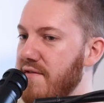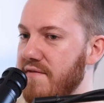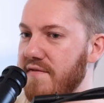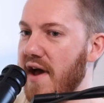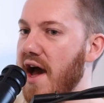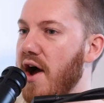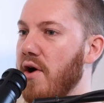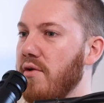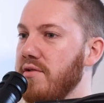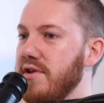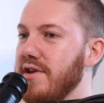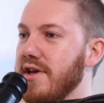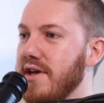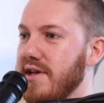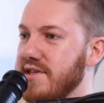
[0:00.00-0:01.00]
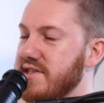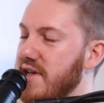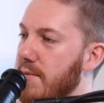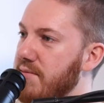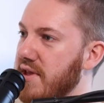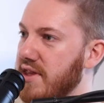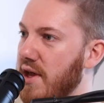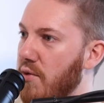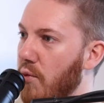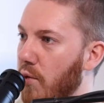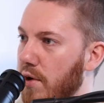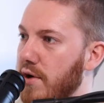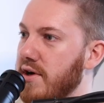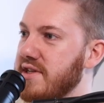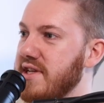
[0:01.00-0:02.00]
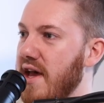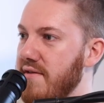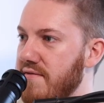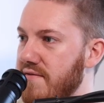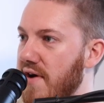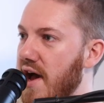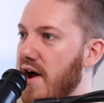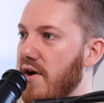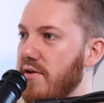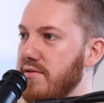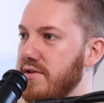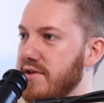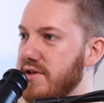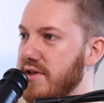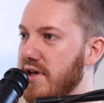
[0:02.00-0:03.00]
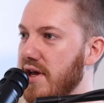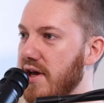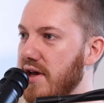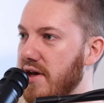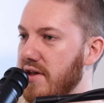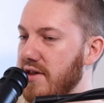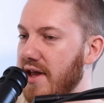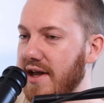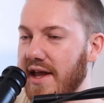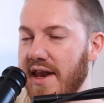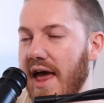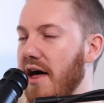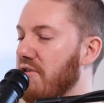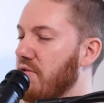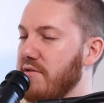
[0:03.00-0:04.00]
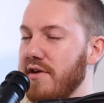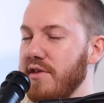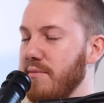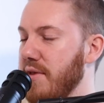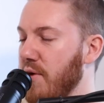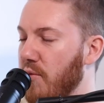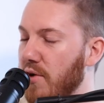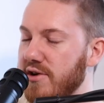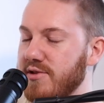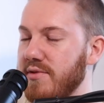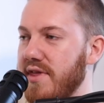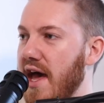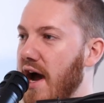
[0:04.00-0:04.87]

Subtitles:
I found something that worked. I found like an algorithm that worked with